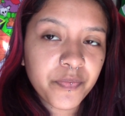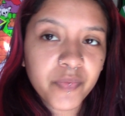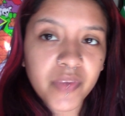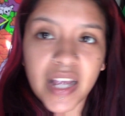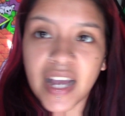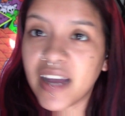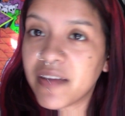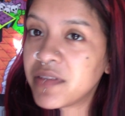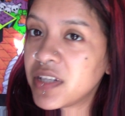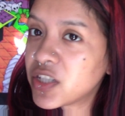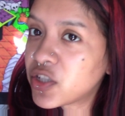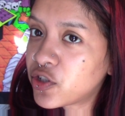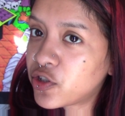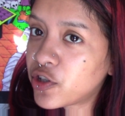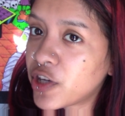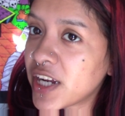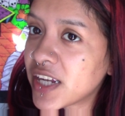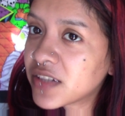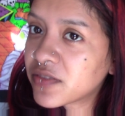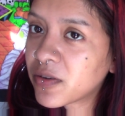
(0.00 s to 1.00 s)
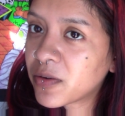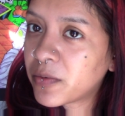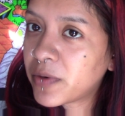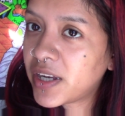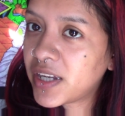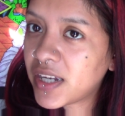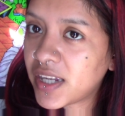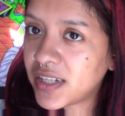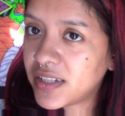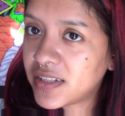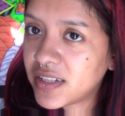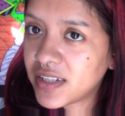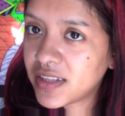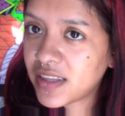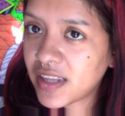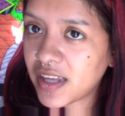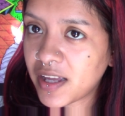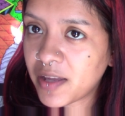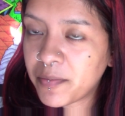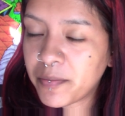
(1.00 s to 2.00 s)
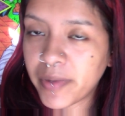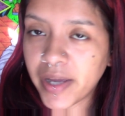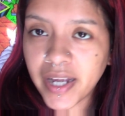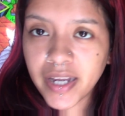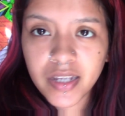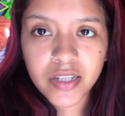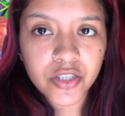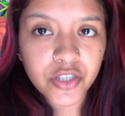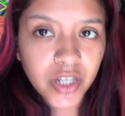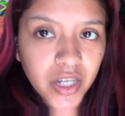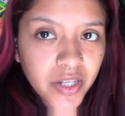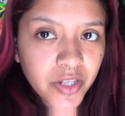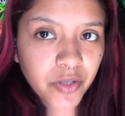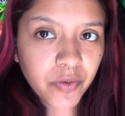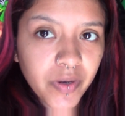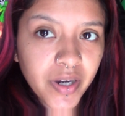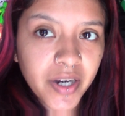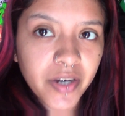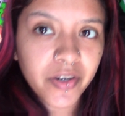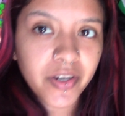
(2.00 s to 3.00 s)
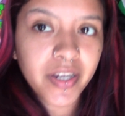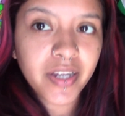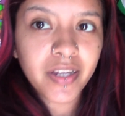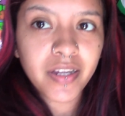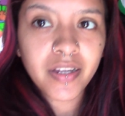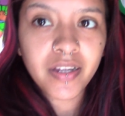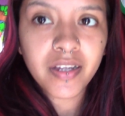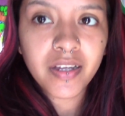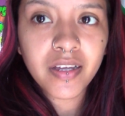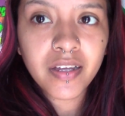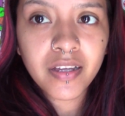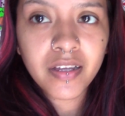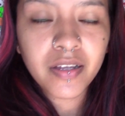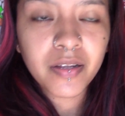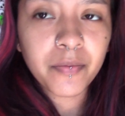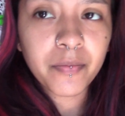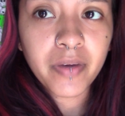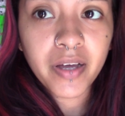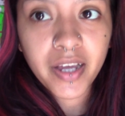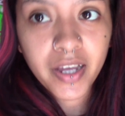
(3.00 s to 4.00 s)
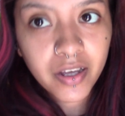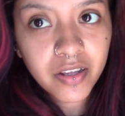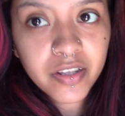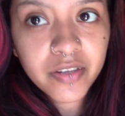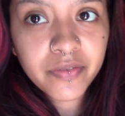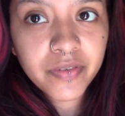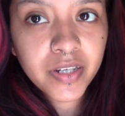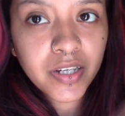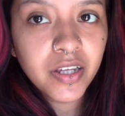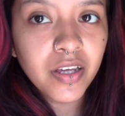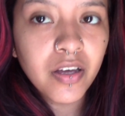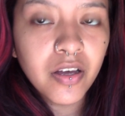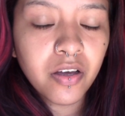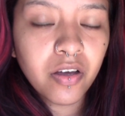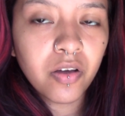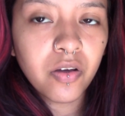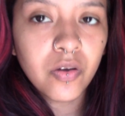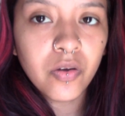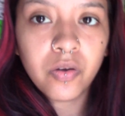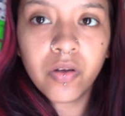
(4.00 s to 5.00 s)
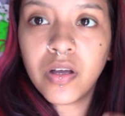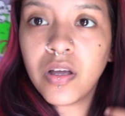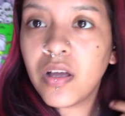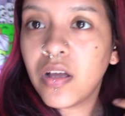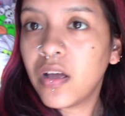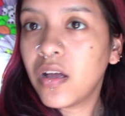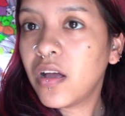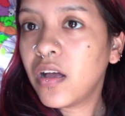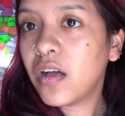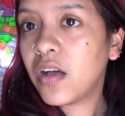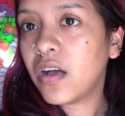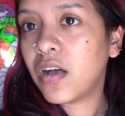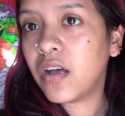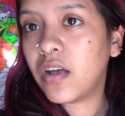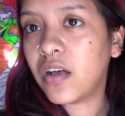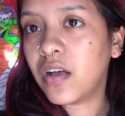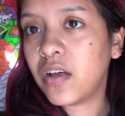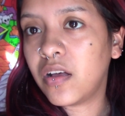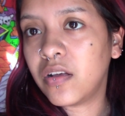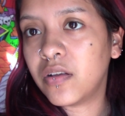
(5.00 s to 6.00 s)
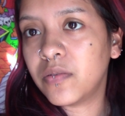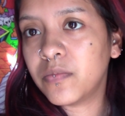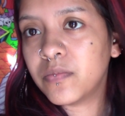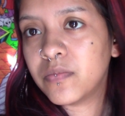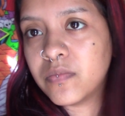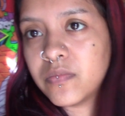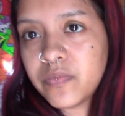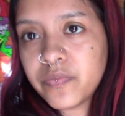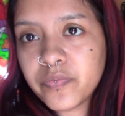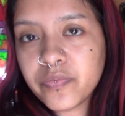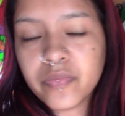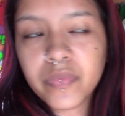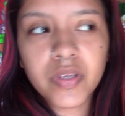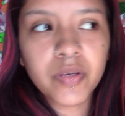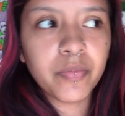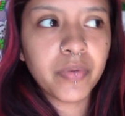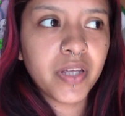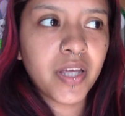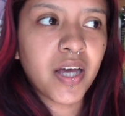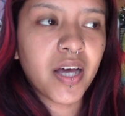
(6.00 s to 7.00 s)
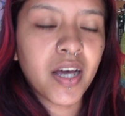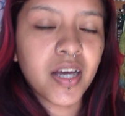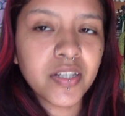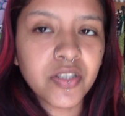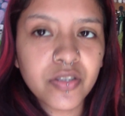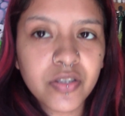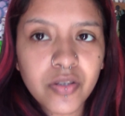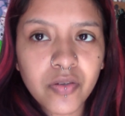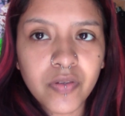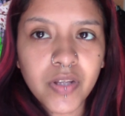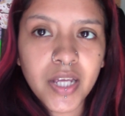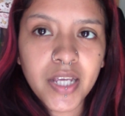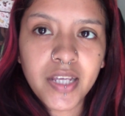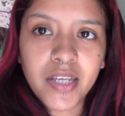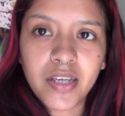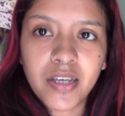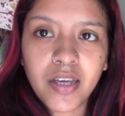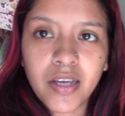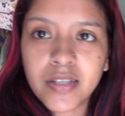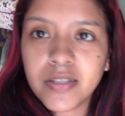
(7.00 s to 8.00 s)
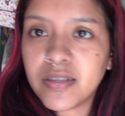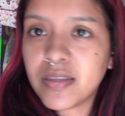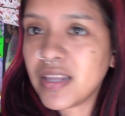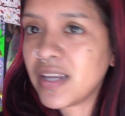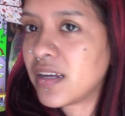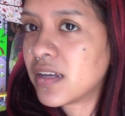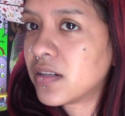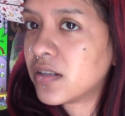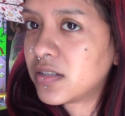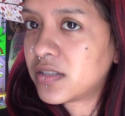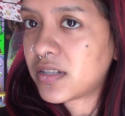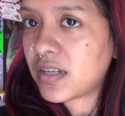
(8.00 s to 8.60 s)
I have these streaks from when I did them back in January in my other video. Um, but yeah, I just don't like it. I think it looks